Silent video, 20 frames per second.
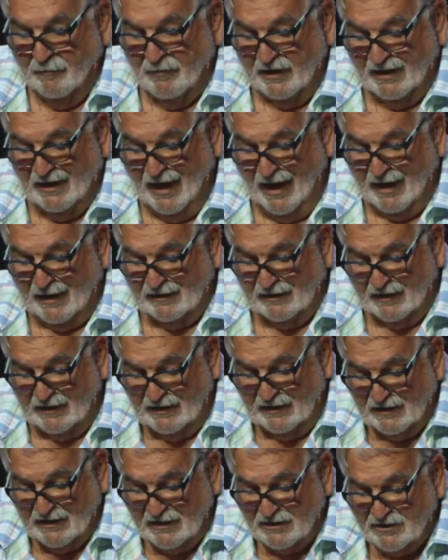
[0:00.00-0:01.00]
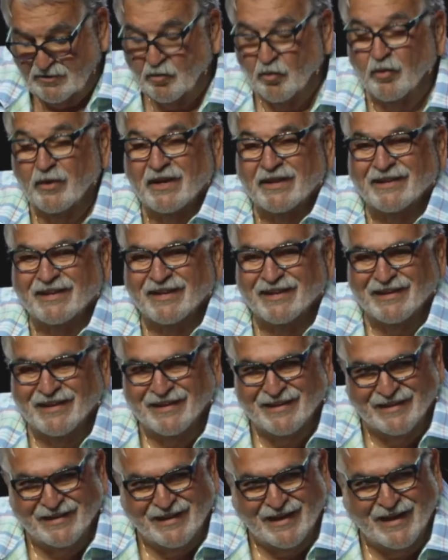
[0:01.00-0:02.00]
But godliness with
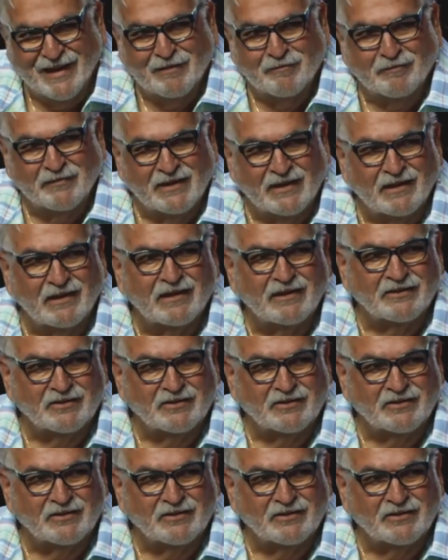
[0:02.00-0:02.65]
contentment